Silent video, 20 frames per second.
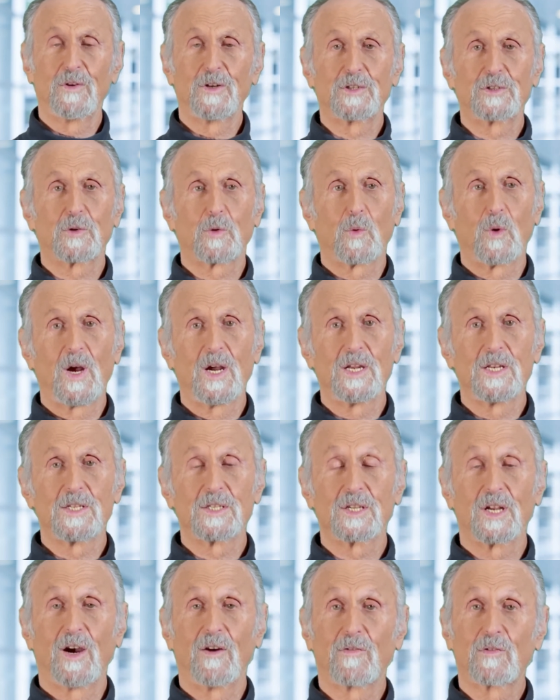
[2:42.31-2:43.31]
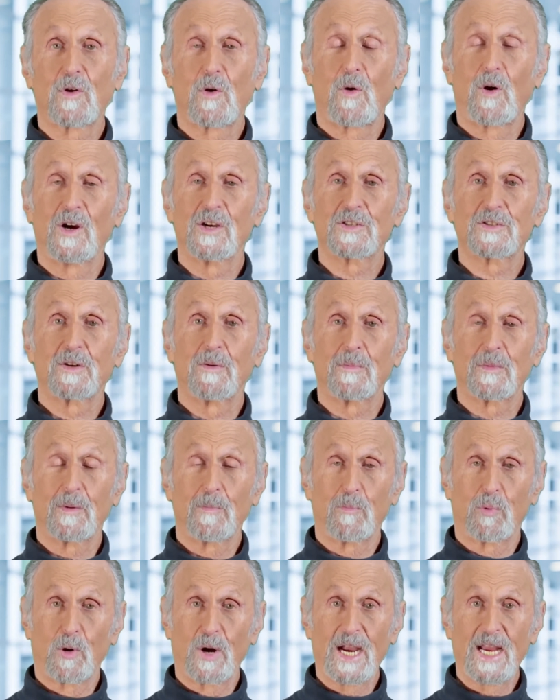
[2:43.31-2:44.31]
which runs, of course, from the
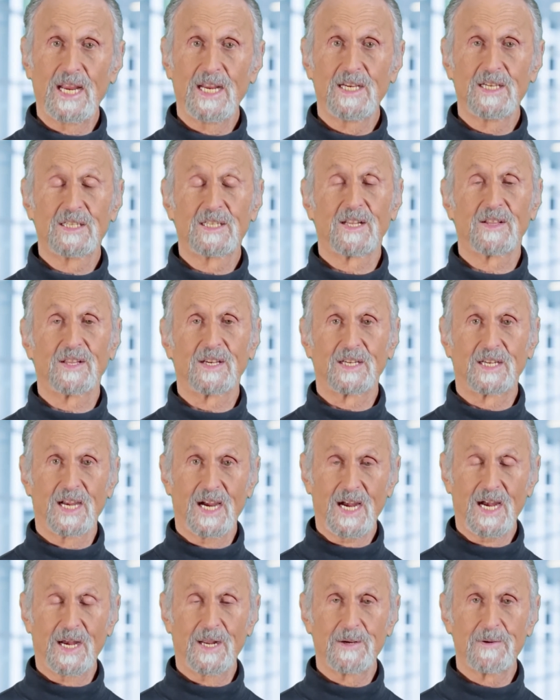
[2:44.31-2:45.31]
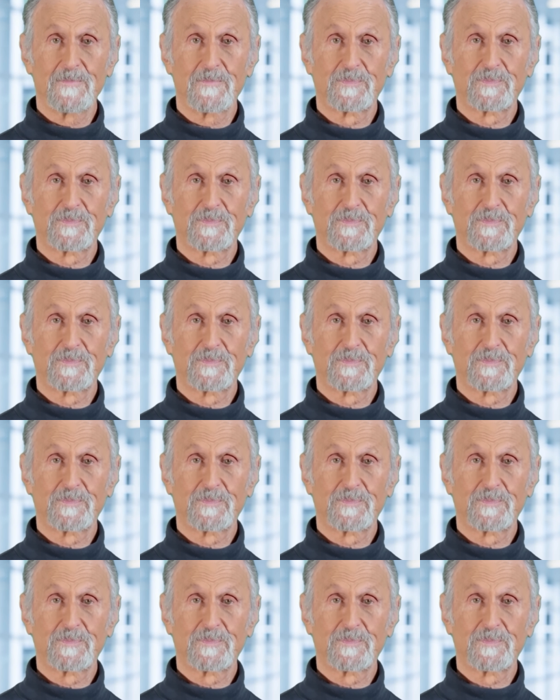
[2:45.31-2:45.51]
brain to the gut,